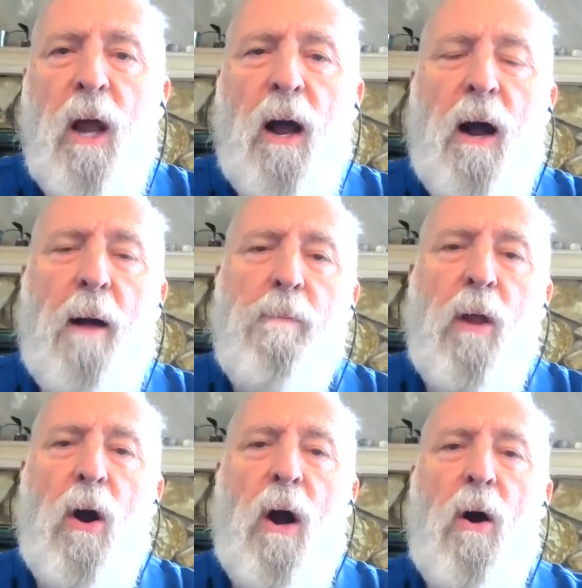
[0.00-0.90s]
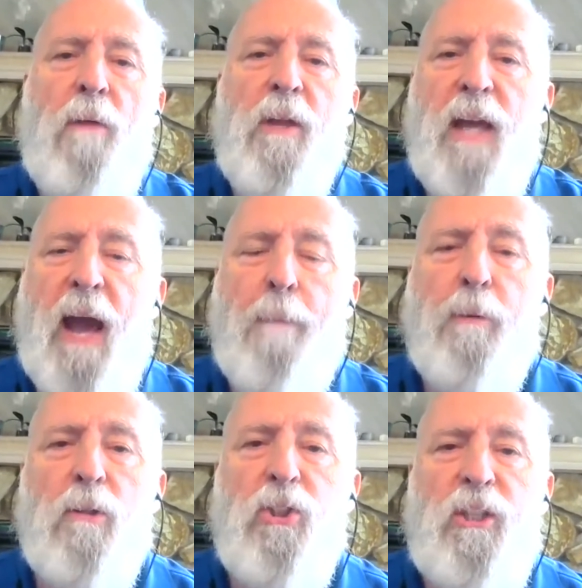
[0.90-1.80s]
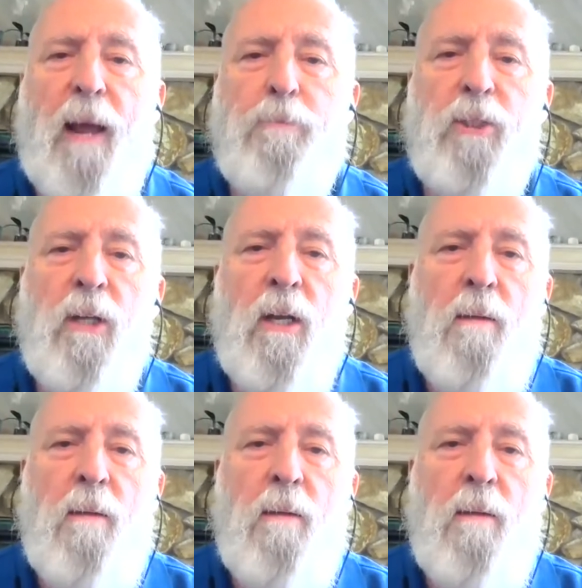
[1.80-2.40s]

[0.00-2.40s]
On the Capitol steps,